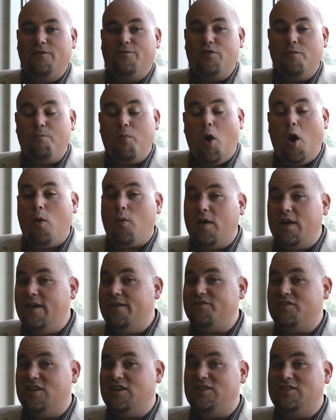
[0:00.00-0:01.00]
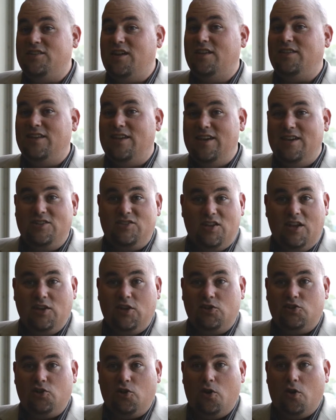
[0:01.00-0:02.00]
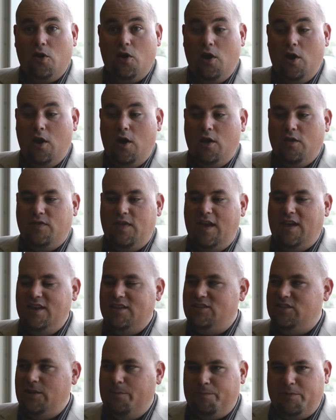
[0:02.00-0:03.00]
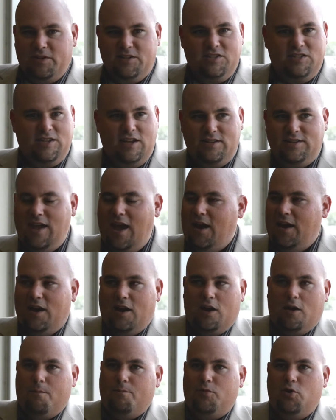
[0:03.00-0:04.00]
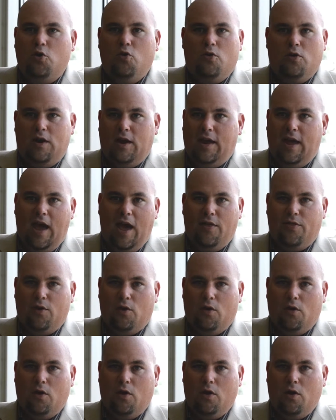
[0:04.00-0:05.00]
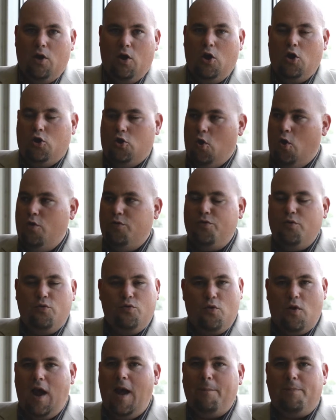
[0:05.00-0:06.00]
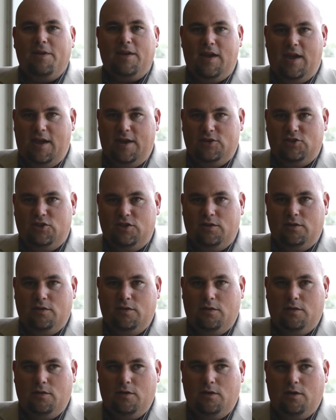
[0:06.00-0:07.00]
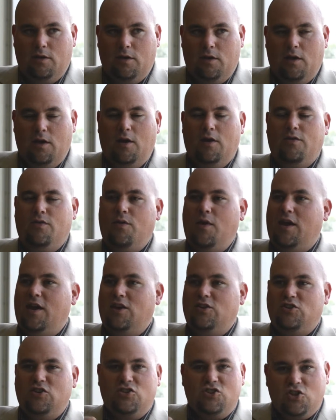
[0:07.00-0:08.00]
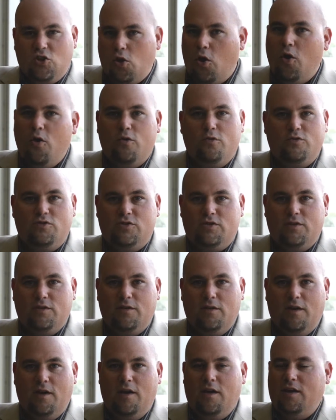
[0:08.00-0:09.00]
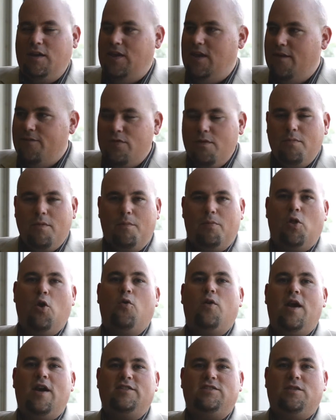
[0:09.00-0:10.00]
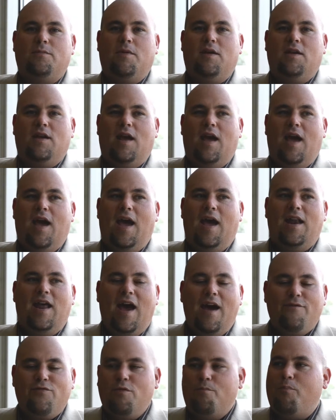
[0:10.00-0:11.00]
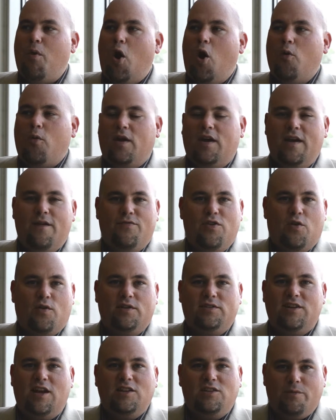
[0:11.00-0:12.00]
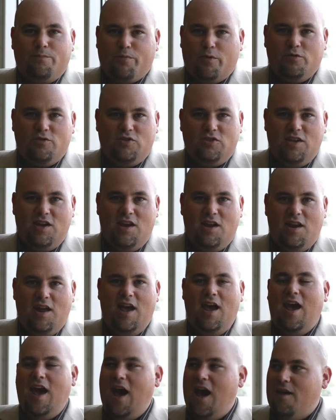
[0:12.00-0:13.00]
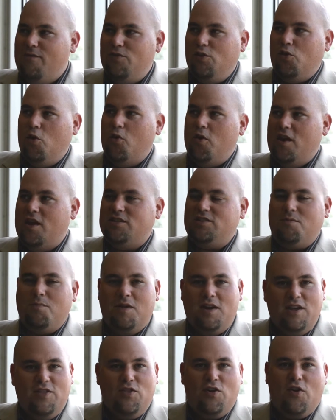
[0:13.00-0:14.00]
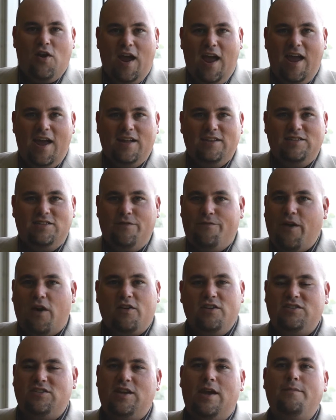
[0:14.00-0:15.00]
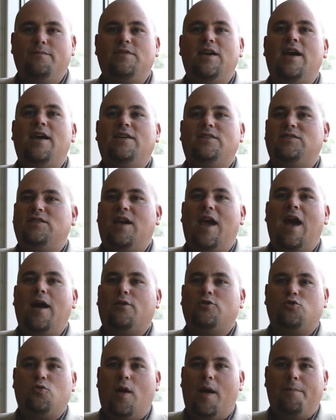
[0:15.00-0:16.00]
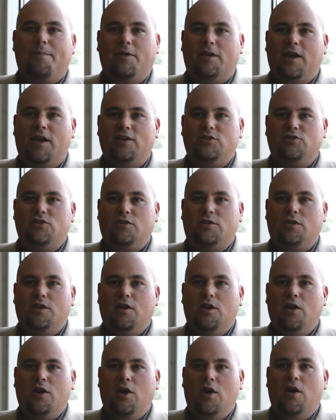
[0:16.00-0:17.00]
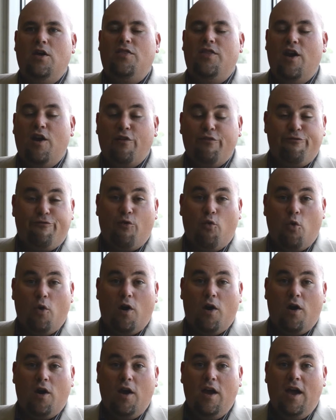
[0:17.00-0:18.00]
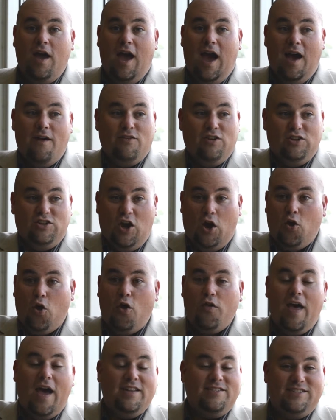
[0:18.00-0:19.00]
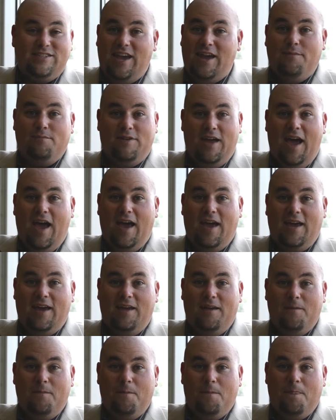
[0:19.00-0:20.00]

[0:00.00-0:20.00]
if the borrower gives consent to e-signature, they can simply sit down at a computer together, go through their application, they can disclose, give them the loan estimate, and have the borrower give their intent to proceed, have the loan estimate in their hands the very same day as the actual application. Therefore, having done all that same day,